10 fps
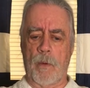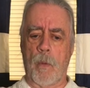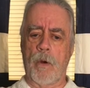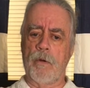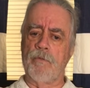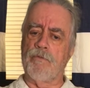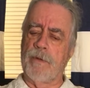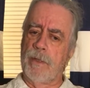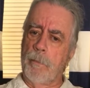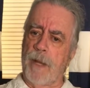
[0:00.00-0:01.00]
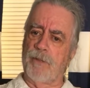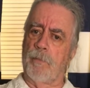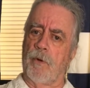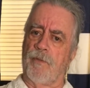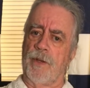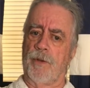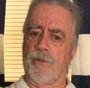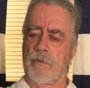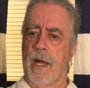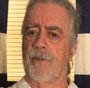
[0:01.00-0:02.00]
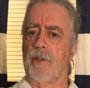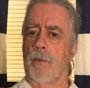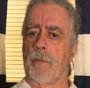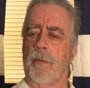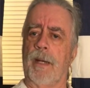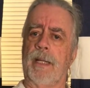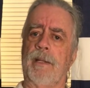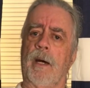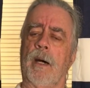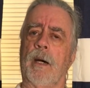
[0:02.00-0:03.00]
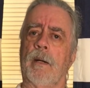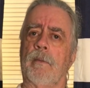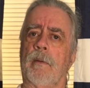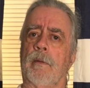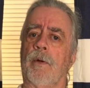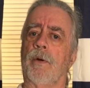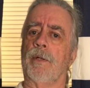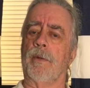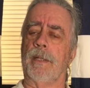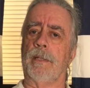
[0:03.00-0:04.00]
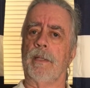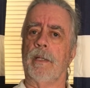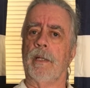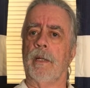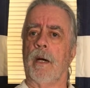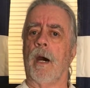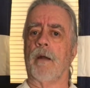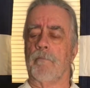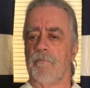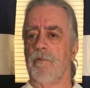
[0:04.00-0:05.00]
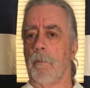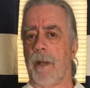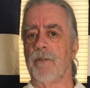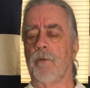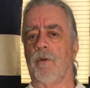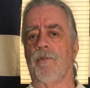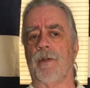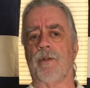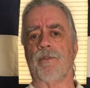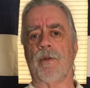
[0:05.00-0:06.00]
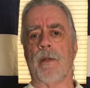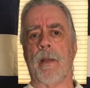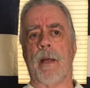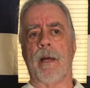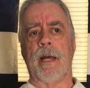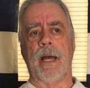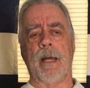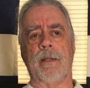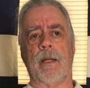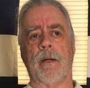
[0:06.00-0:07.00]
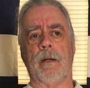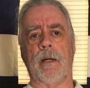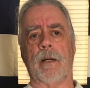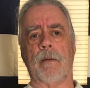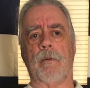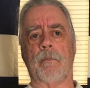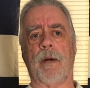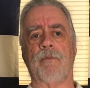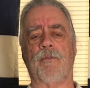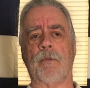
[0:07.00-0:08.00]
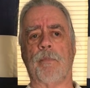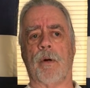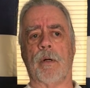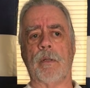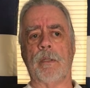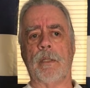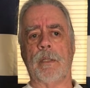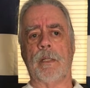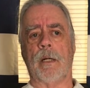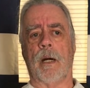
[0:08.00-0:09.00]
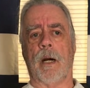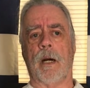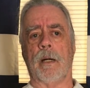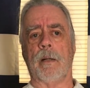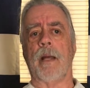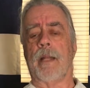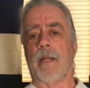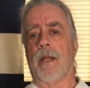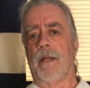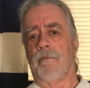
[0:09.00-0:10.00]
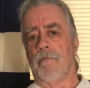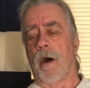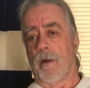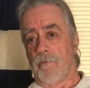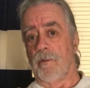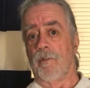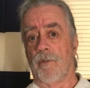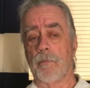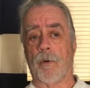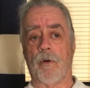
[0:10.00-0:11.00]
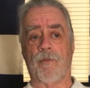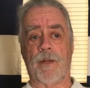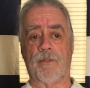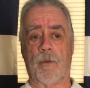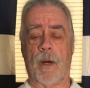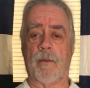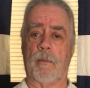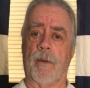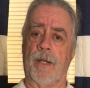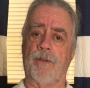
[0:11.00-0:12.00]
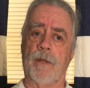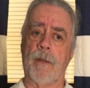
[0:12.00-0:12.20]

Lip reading: were real baseball fields around, so we played in the Little League on real baseball fields, and we played football and on real football fields throughout the place.